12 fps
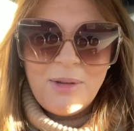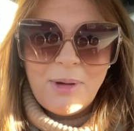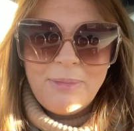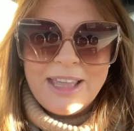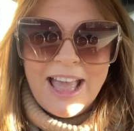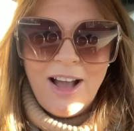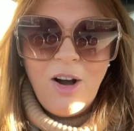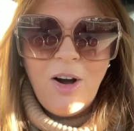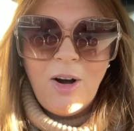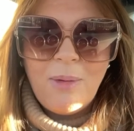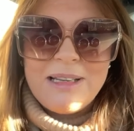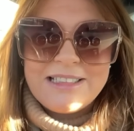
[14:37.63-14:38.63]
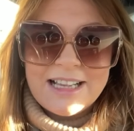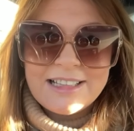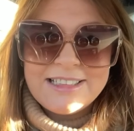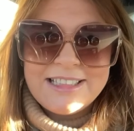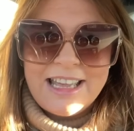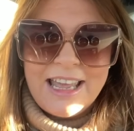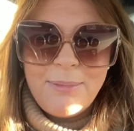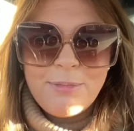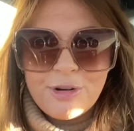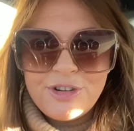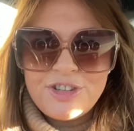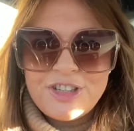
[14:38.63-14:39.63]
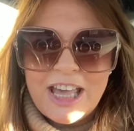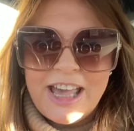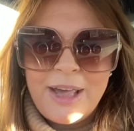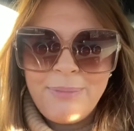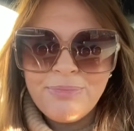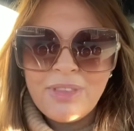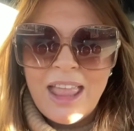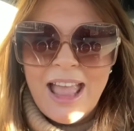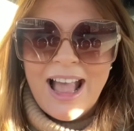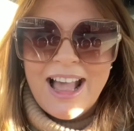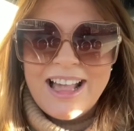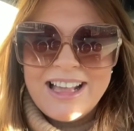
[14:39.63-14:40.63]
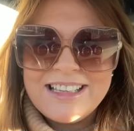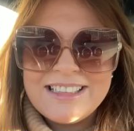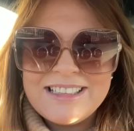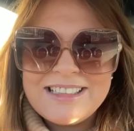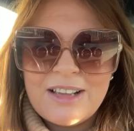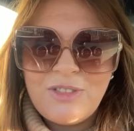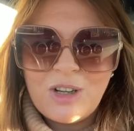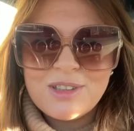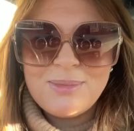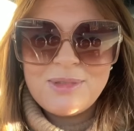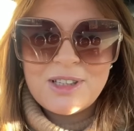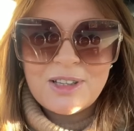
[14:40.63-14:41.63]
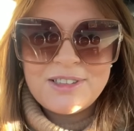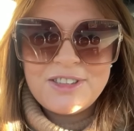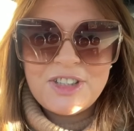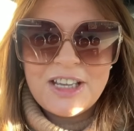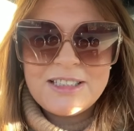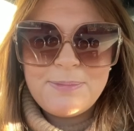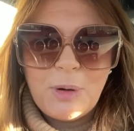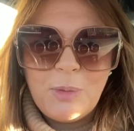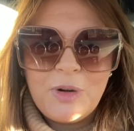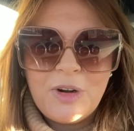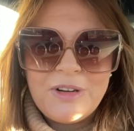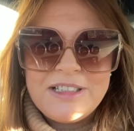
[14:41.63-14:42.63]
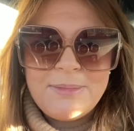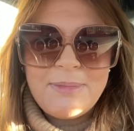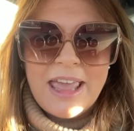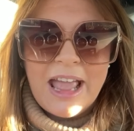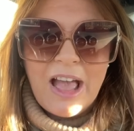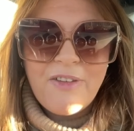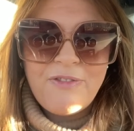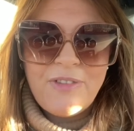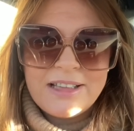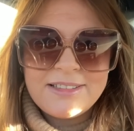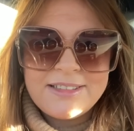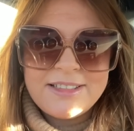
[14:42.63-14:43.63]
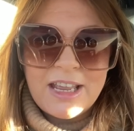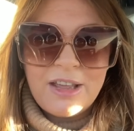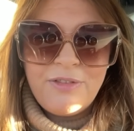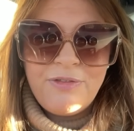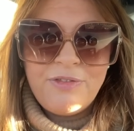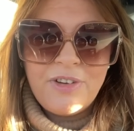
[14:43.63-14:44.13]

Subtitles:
When we get home, it's Saturday brunch day, and I've got some sausages, but we're going to make festive